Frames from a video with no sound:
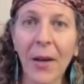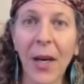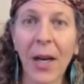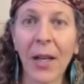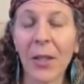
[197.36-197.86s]

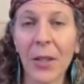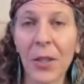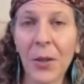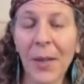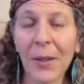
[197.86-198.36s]
I used
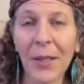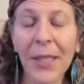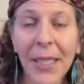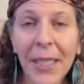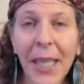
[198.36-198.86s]
to do
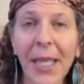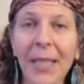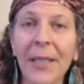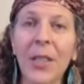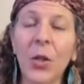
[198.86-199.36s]
mountaineering.
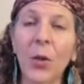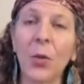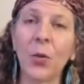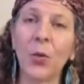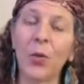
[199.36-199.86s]
And
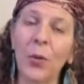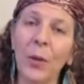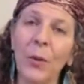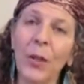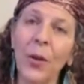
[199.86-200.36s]
so
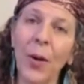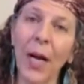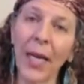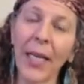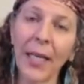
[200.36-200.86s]
we would go
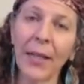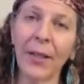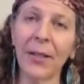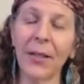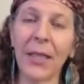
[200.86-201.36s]

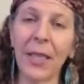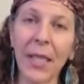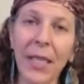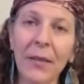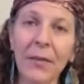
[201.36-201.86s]
hiking on these
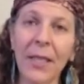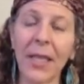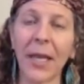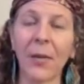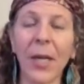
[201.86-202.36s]

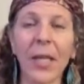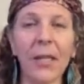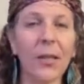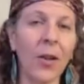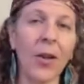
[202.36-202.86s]
cliffs and we had
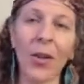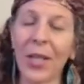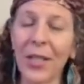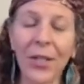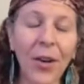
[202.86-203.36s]
to learn all
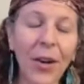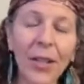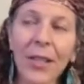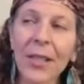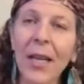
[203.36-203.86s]
kinds of
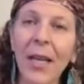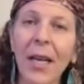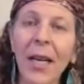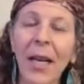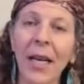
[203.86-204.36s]
knots.
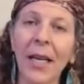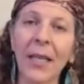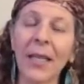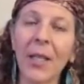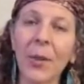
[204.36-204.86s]

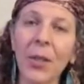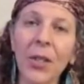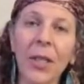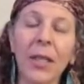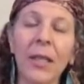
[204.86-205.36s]
And there were
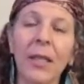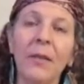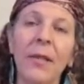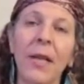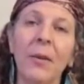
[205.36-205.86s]
certain
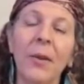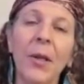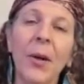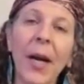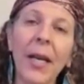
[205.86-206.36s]
cliffs that we would
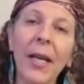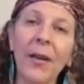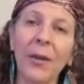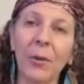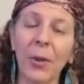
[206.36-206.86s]
go hiking
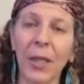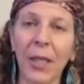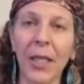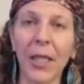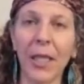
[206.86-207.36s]
on where
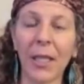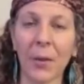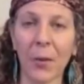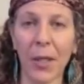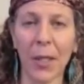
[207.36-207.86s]

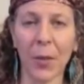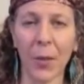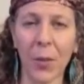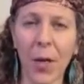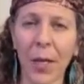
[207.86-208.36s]
there
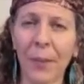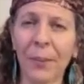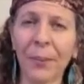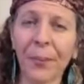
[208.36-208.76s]
was one